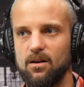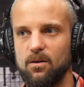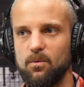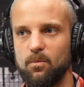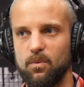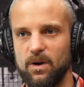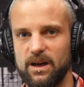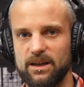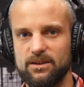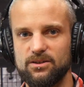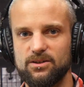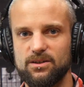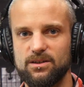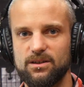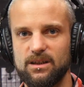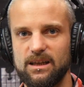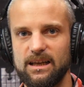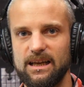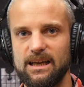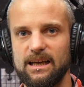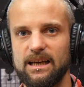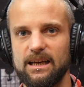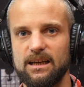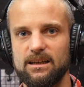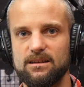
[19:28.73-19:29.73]
which
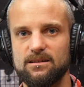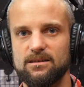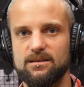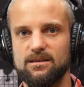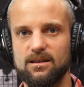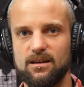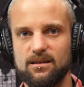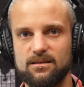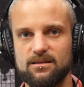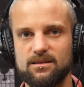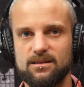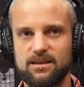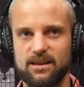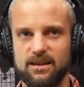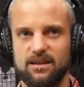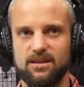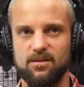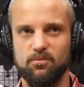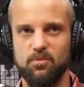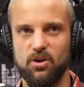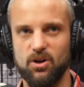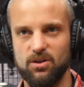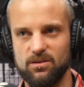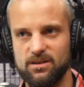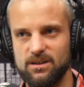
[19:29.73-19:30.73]
does tick the
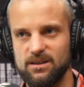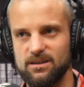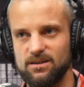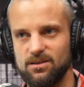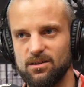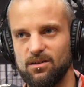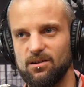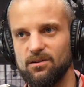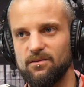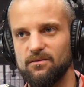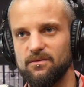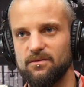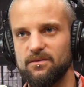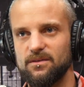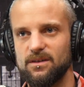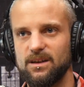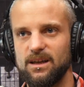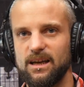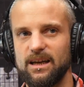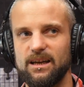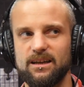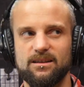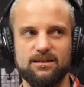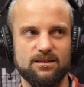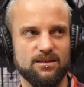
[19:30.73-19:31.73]
boxes of,
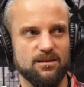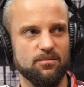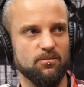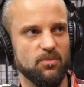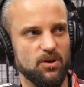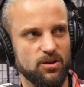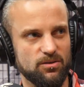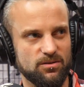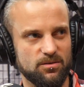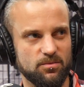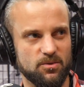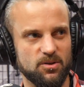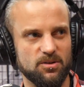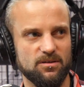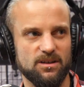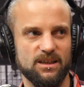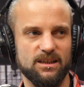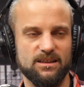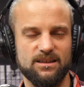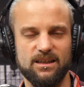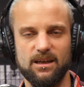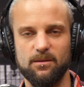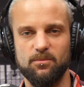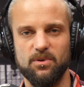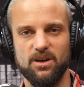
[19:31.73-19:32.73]
hey, it's composable,
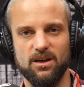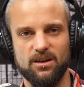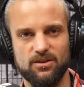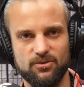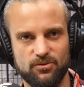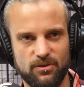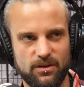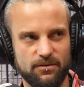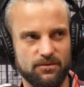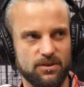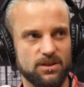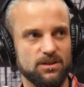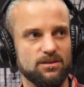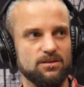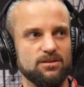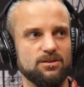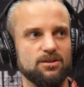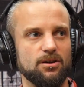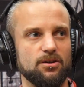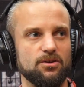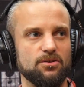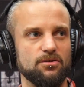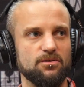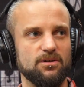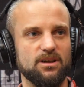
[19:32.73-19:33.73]
it's API driven,
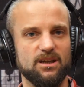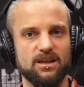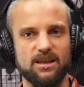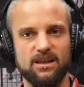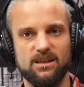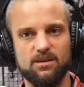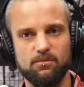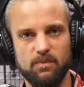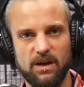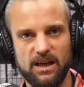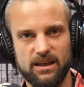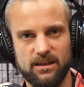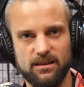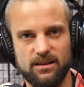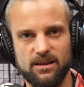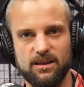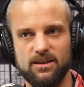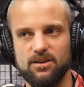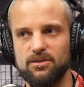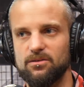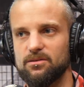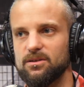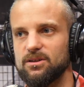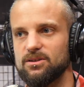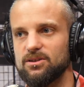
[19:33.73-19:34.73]
so you can expand it,
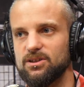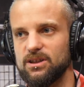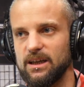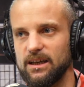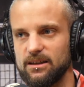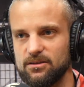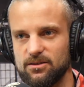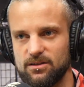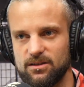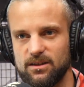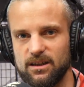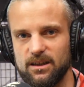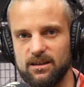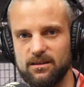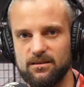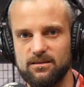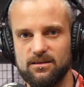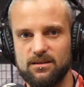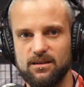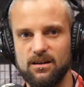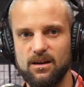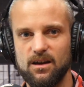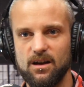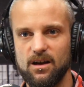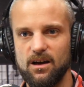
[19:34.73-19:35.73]
you can change things.